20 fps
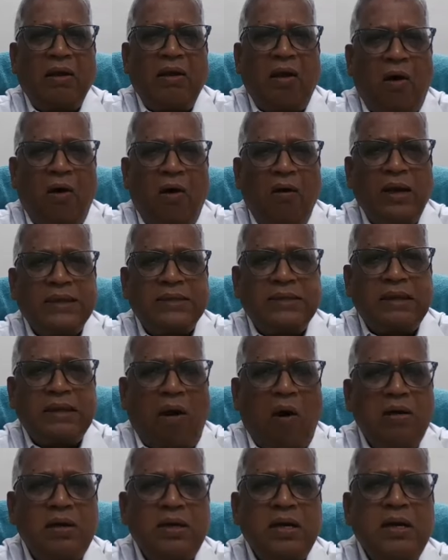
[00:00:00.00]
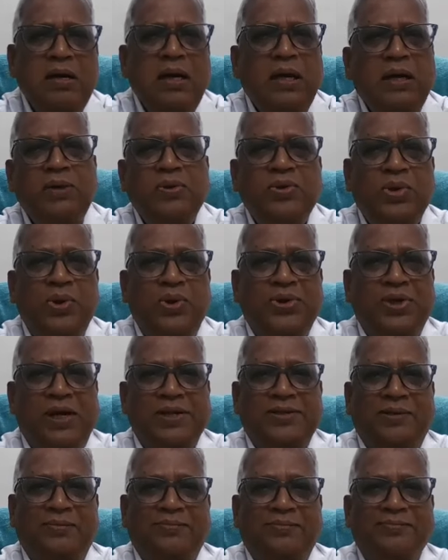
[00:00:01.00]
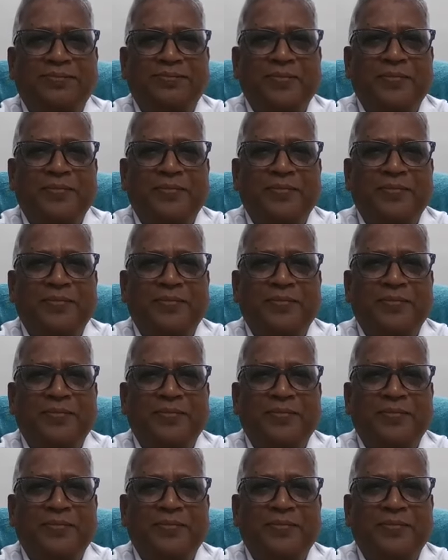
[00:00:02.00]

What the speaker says: called as alternative socialism,